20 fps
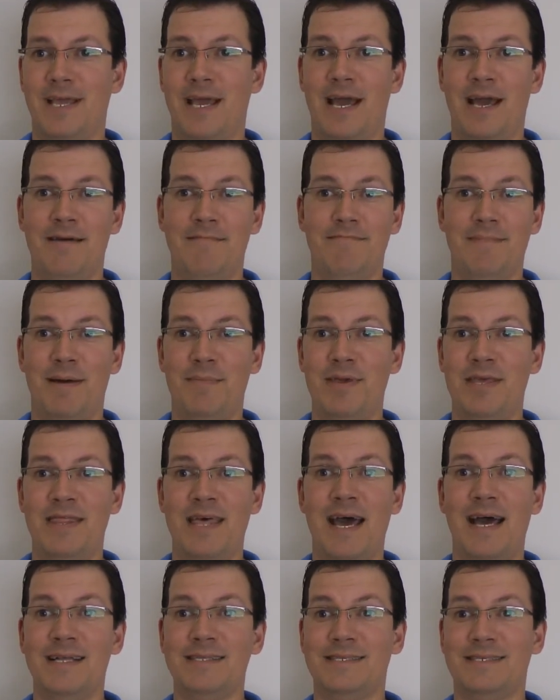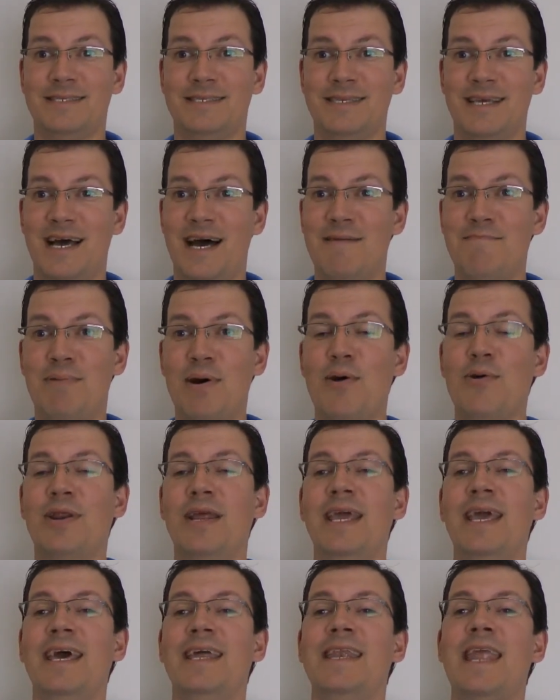I, I mean, that's
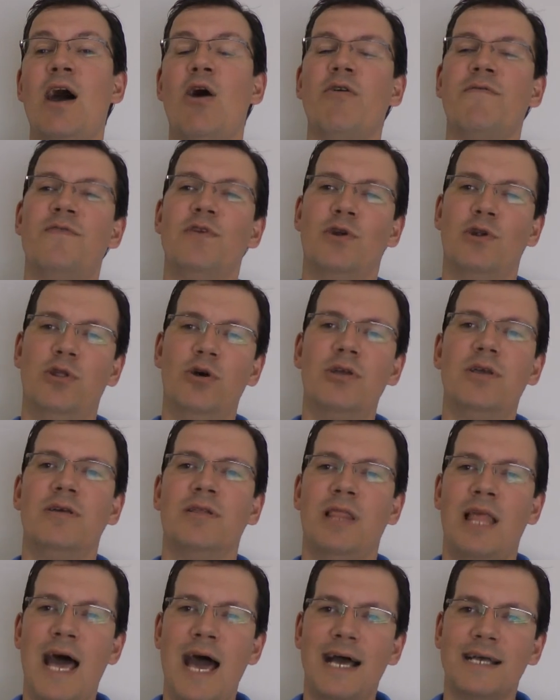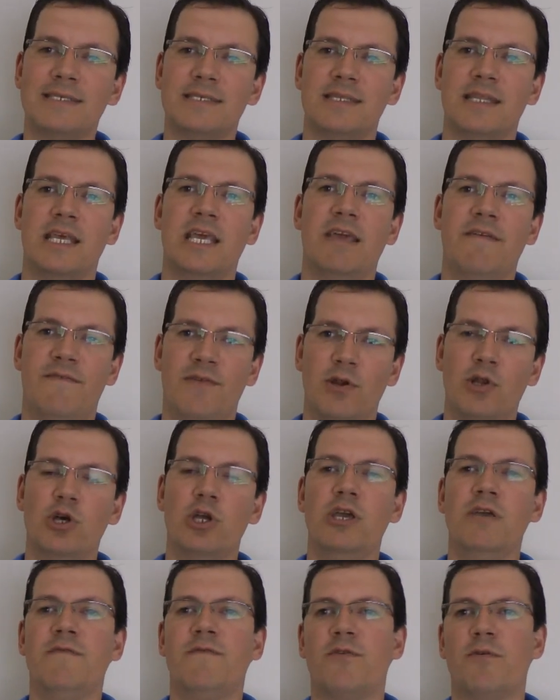about it. Now, if you're look, lastly, if you're
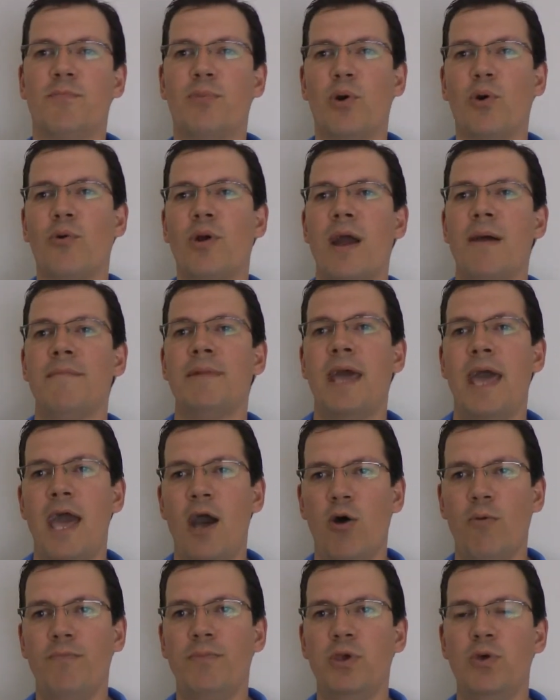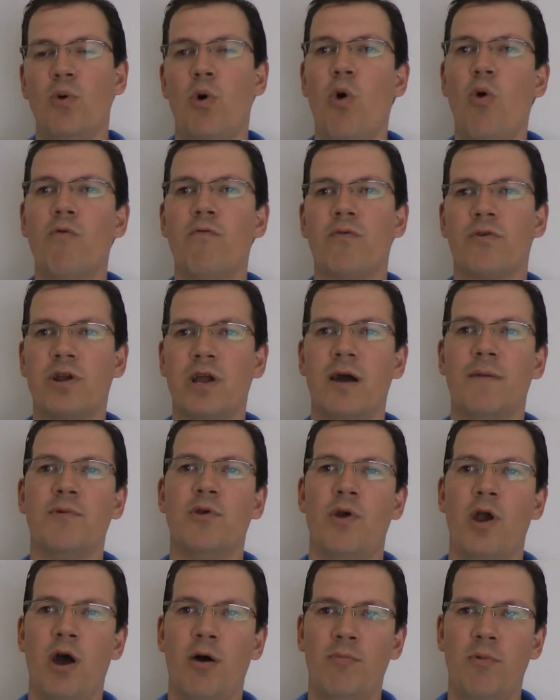looking for a program to help you overcome
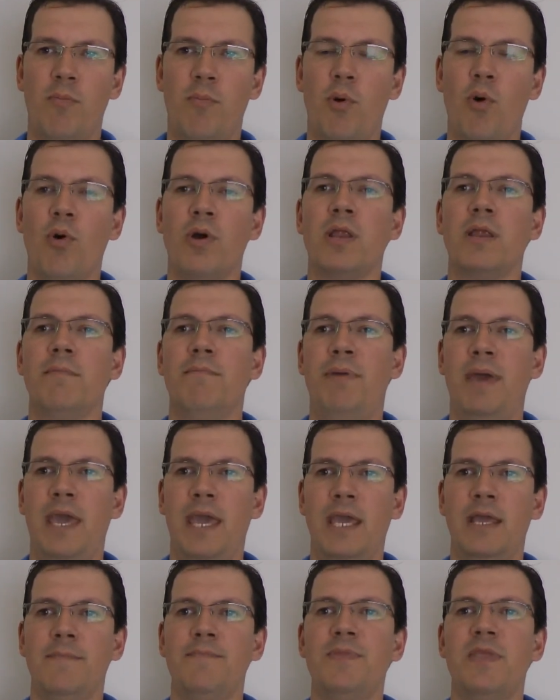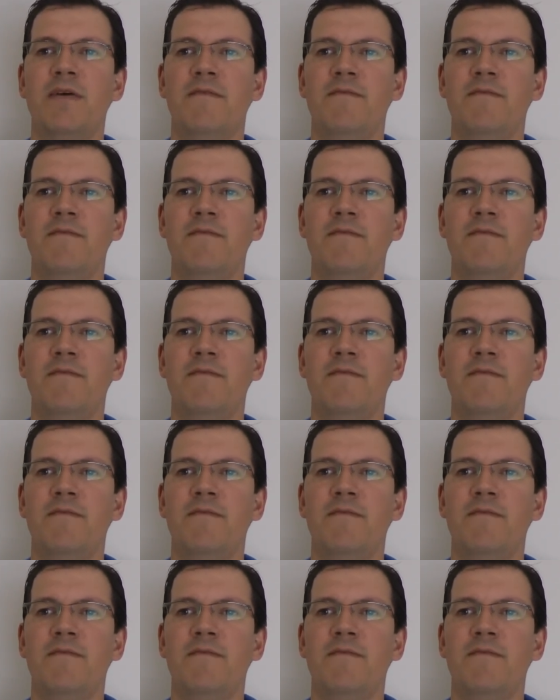your elbow point pain,